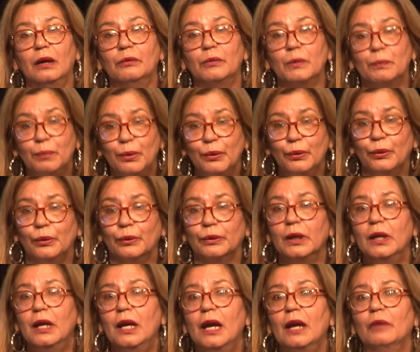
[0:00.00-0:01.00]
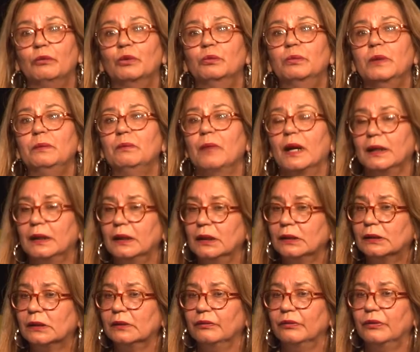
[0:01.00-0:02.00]
report, and we'll be
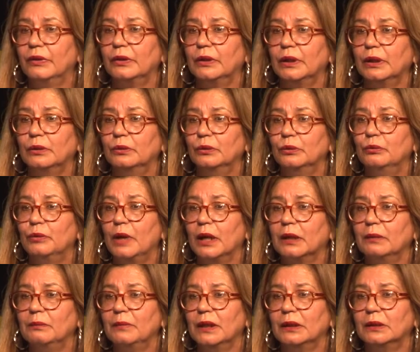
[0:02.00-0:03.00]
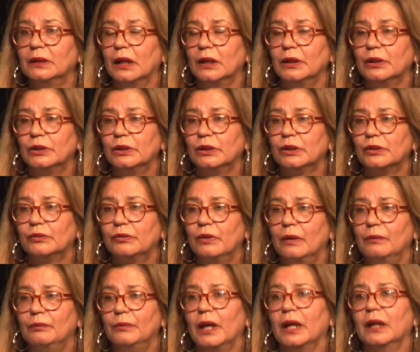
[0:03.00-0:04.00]
making some very good recommendations
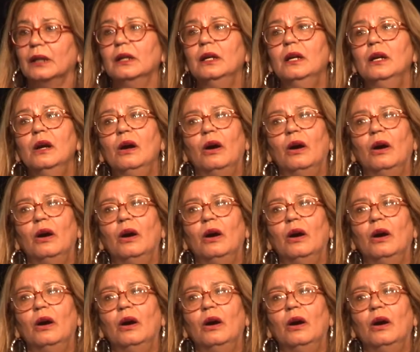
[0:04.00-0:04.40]
from that.